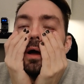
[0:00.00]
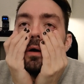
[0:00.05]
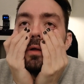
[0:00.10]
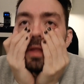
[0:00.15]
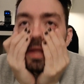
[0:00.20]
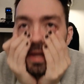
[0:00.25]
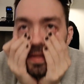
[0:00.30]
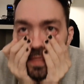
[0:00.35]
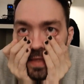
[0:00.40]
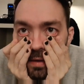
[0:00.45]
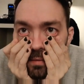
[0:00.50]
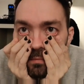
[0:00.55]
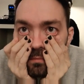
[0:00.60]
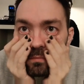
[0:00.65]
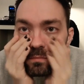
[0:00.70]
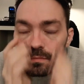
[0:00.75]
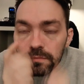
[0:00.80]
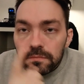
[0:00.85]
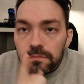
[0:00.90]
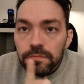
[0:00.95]
Oh, look at that.
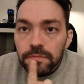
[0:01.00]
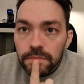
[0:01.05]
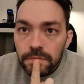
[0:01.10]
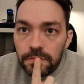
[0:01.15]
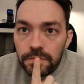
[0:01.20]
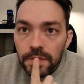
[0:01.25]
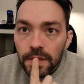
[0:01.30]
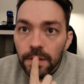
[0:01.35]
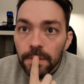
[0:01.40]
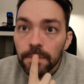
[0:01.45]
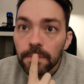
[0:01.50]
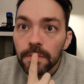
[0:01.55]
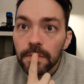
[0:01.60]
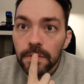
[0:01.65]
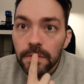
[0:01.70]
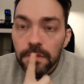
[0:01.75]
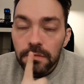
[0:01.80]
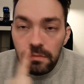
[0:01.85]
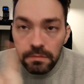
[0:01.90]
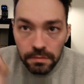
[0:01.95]

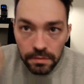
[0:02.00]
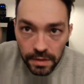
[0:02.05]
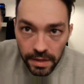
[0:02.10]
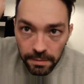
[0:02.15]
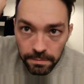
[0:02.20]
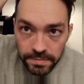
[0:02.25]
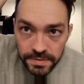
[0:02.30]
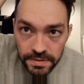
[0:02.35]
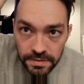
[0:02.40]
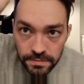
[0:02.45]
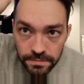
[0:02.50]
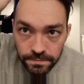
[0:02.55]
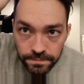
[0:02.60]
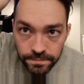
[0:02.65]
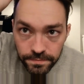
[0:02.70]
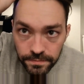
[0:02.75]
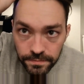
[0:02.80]
Lips.